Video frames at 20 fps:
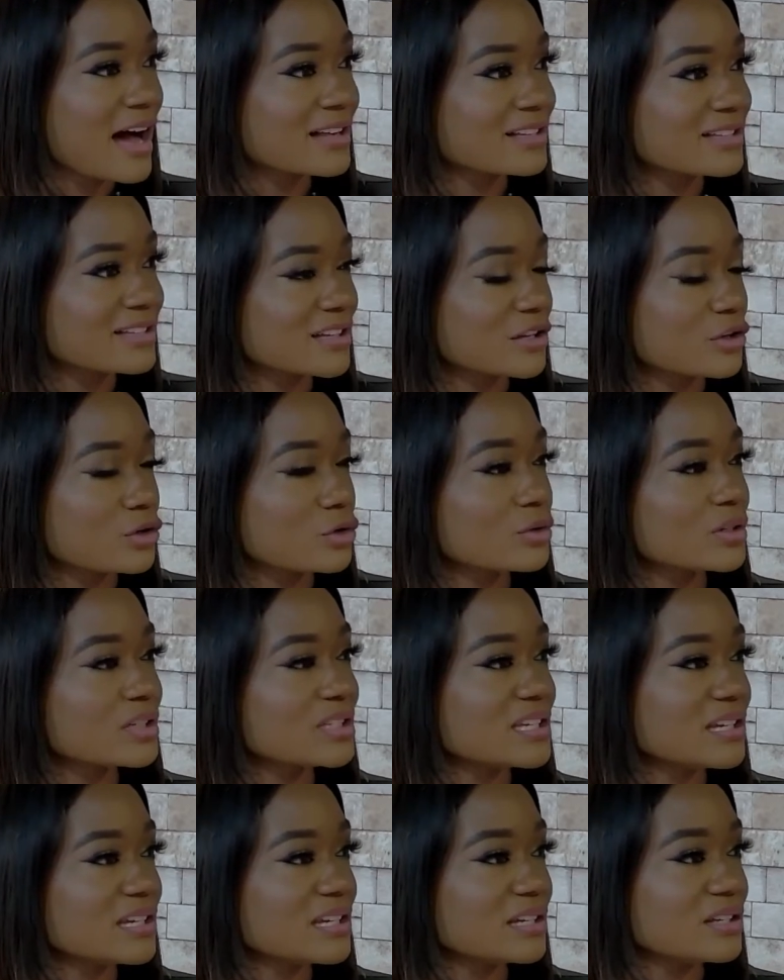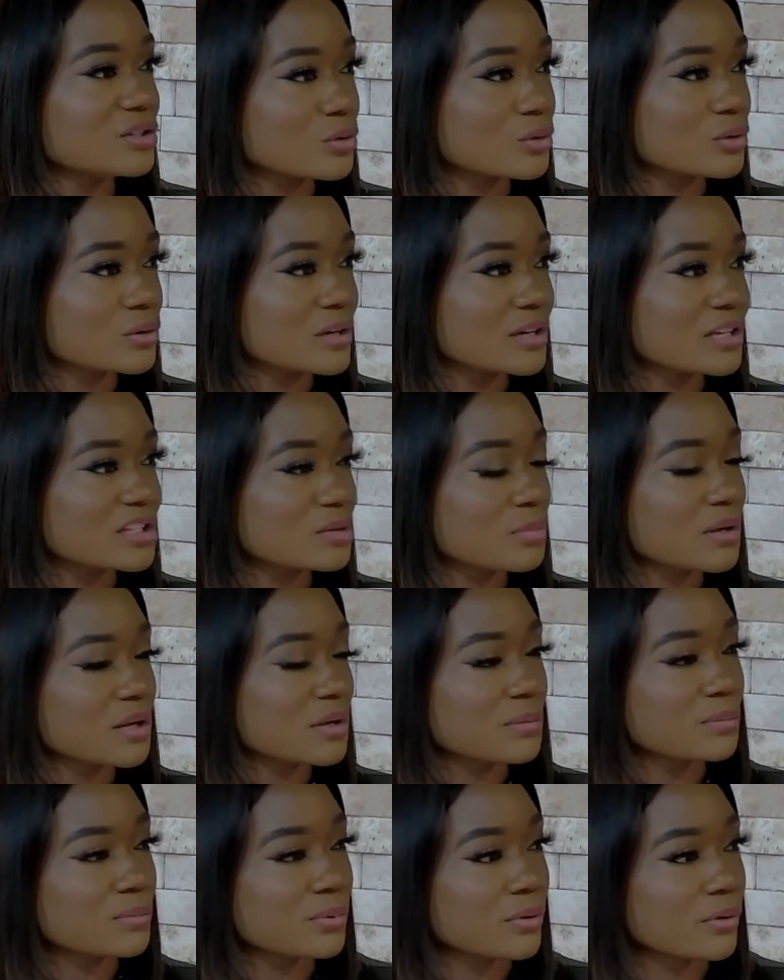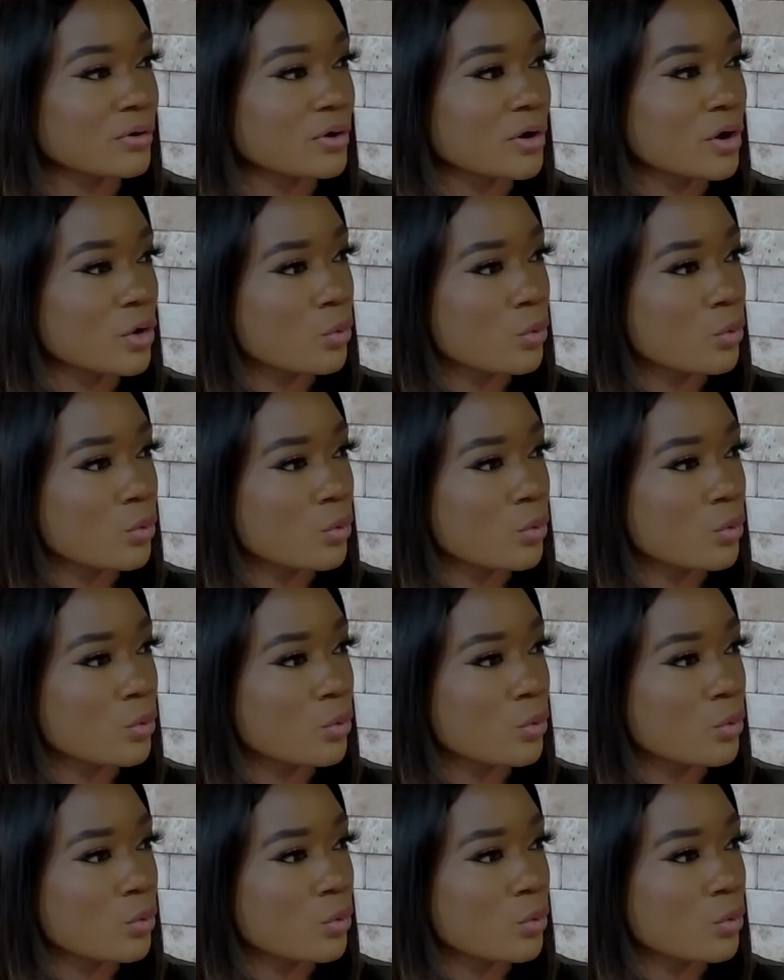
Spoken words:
security to its people?